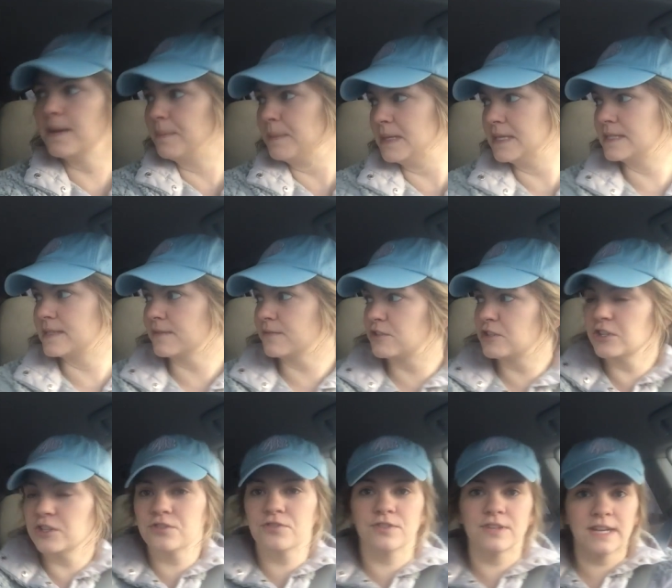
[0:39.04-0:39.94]
dummies of
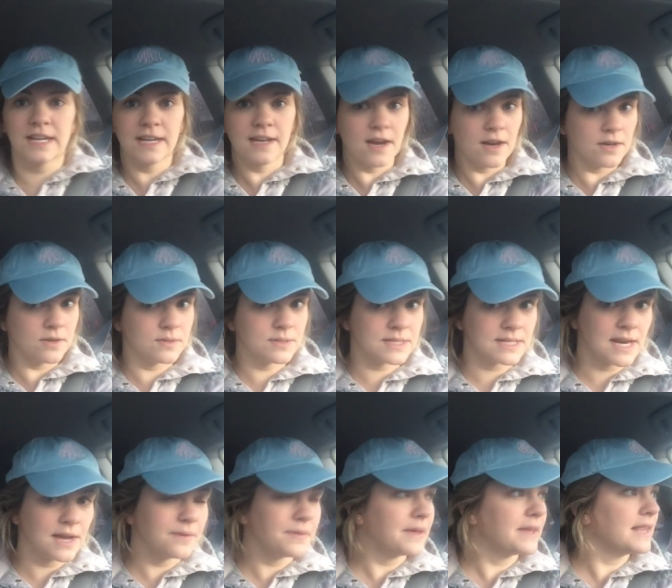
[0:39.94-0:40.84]
children in coats and
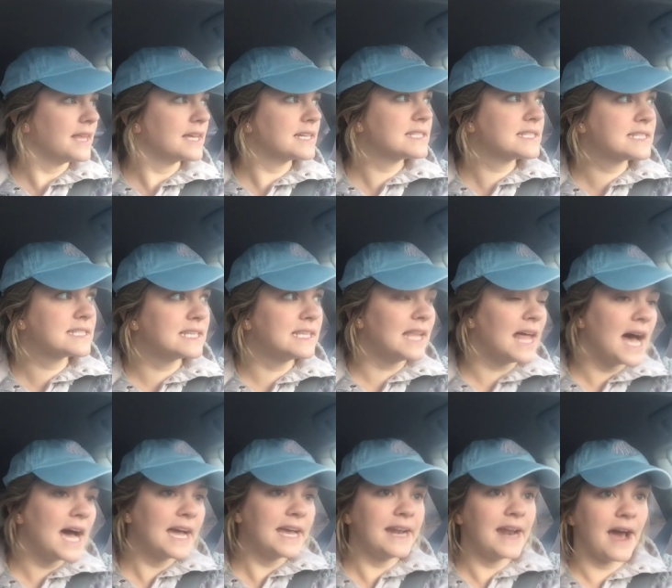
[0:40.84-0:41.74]
how they like
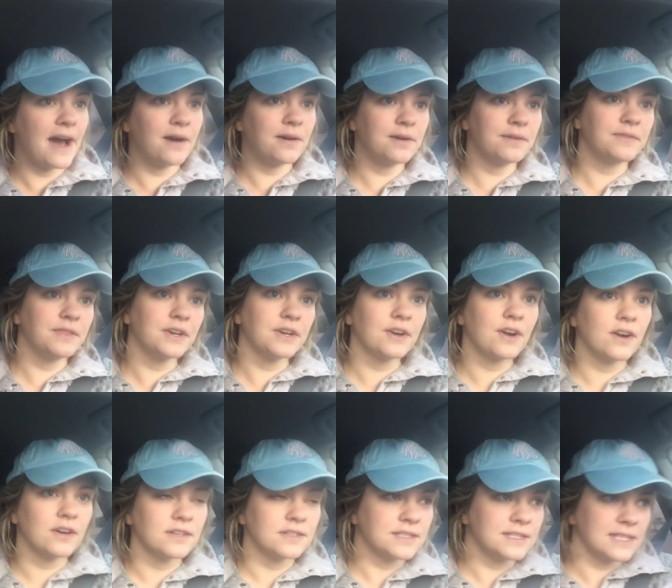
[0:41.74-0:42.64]
slide out of their
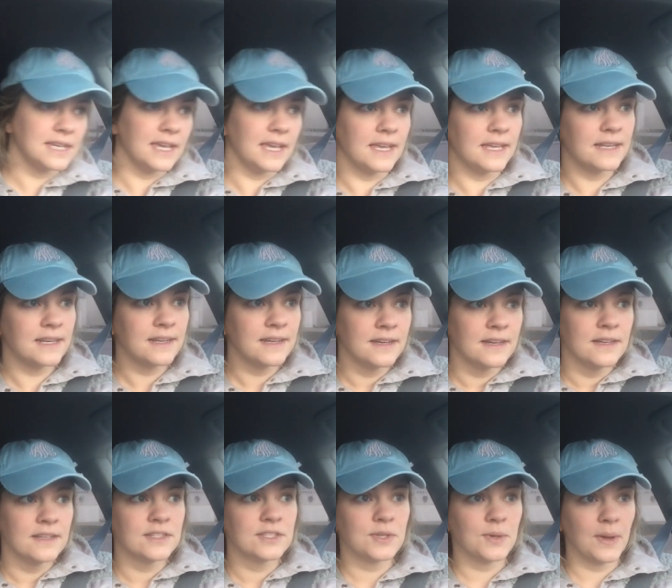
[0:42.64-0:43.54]
car seat.
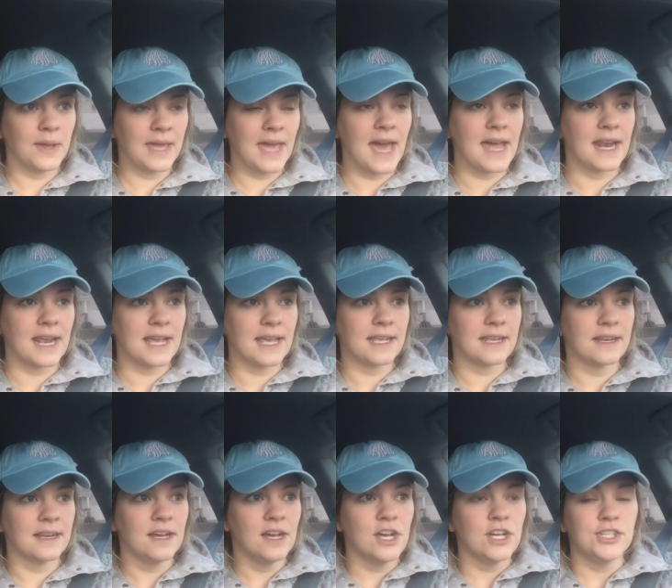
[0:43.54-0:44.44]
So I get it.
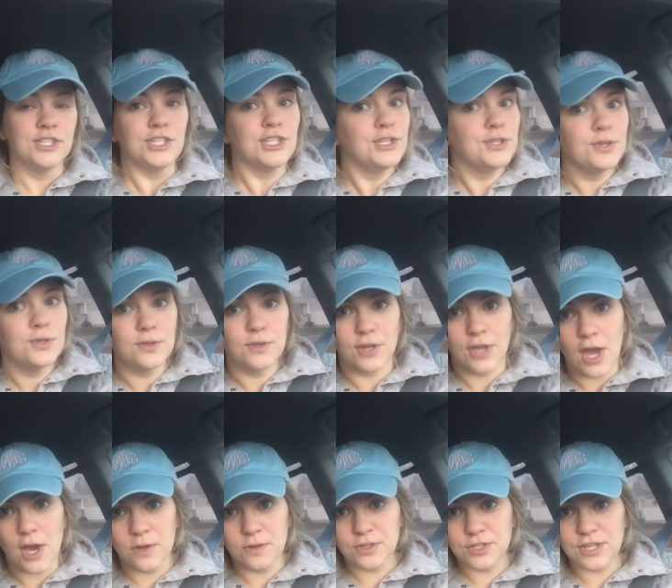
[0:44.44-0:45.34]
Do you do the
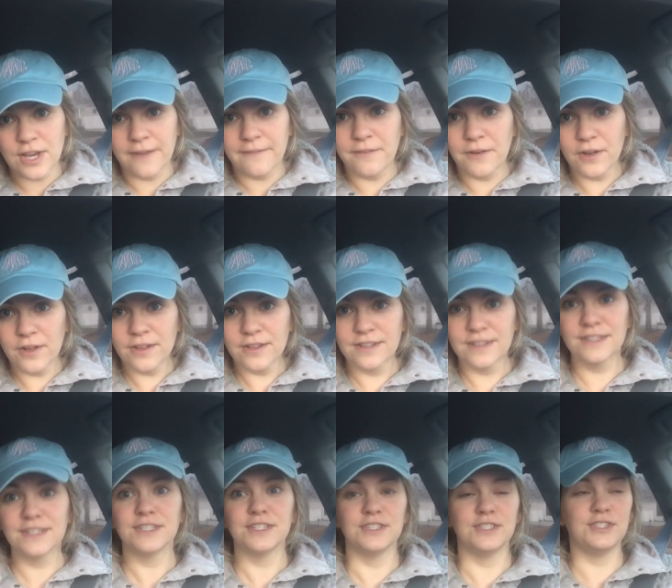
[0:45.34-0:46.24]
coat shuffle?
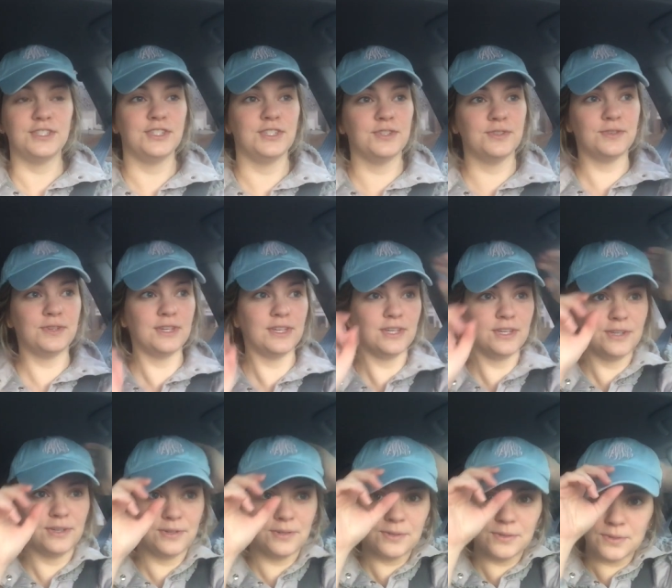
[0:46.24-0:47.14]
Do
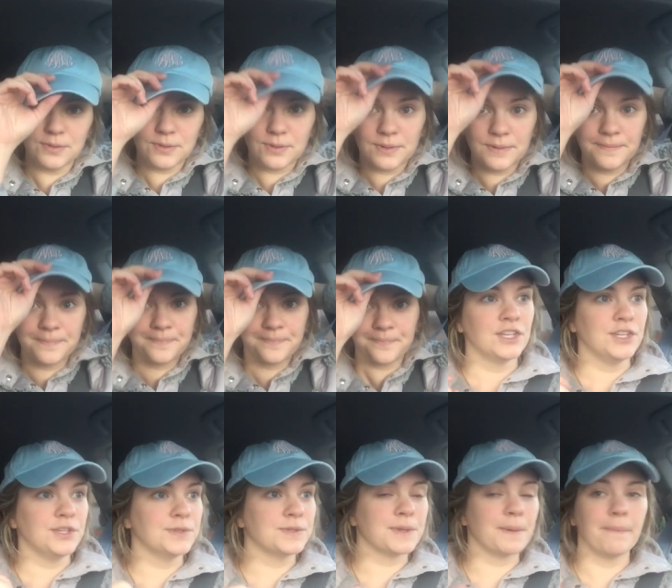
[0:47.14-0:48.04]
you
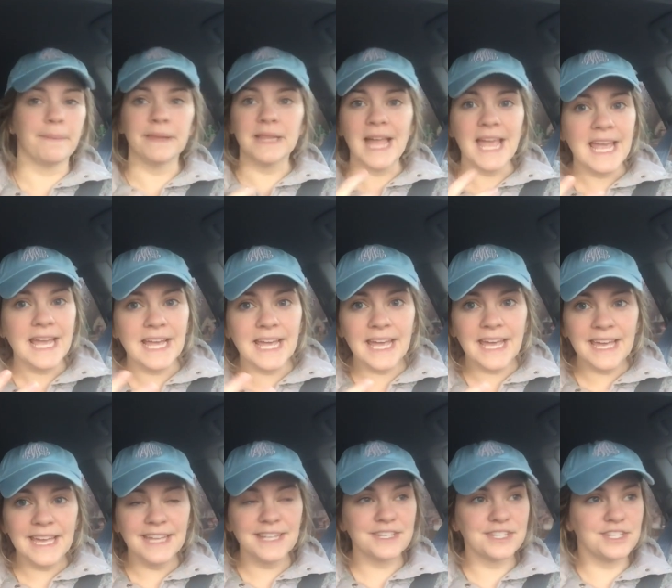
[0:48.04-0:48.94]
use a
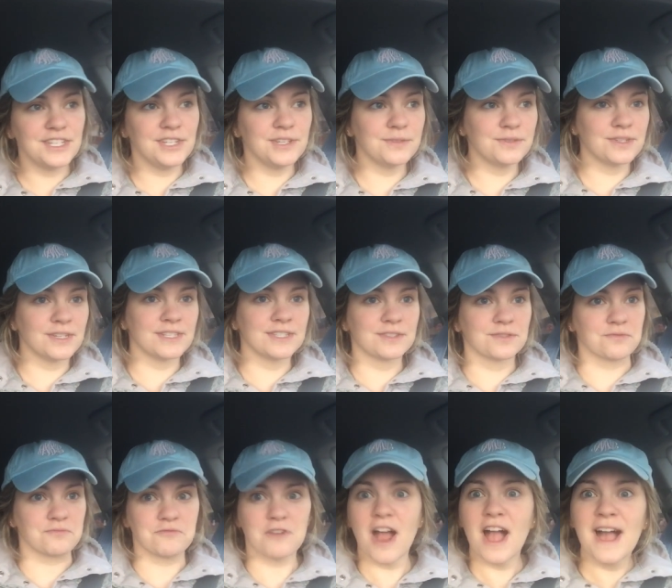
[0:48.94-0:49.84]
blanket? Do you just
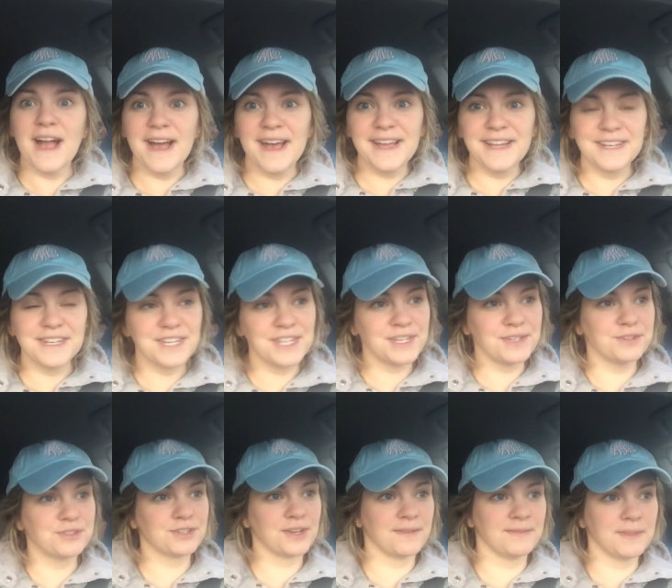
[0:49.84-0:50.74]
run? Do you
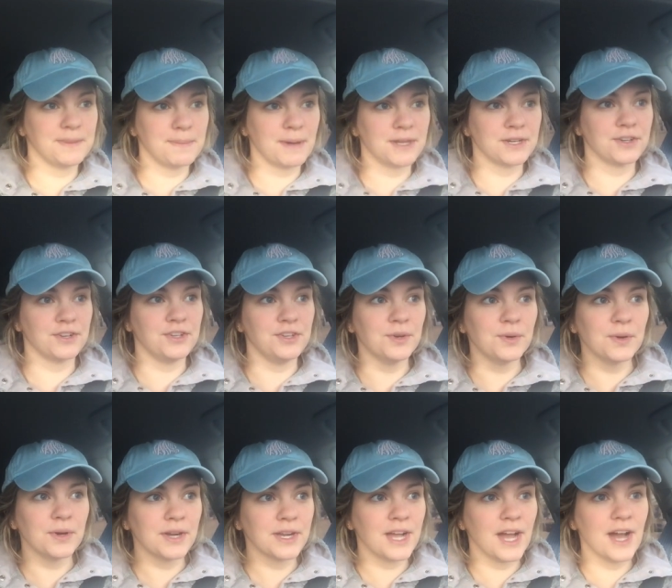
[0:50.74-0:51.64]
shove them under
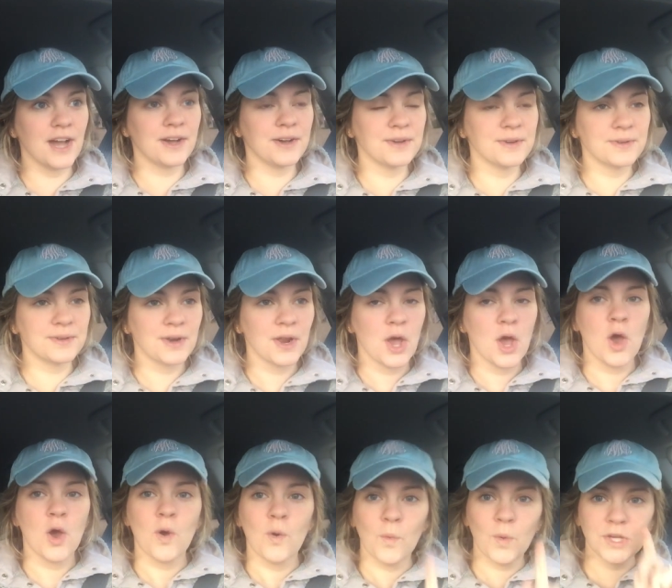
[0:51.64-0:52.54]
your coat?
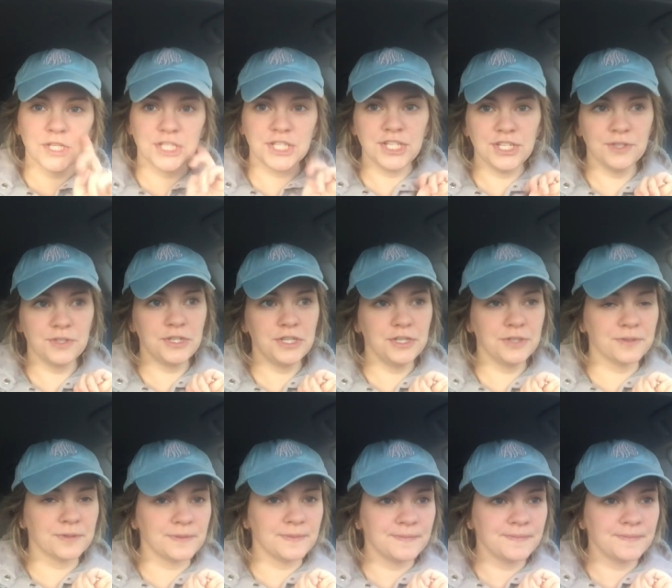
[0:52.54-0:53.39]
What do you do?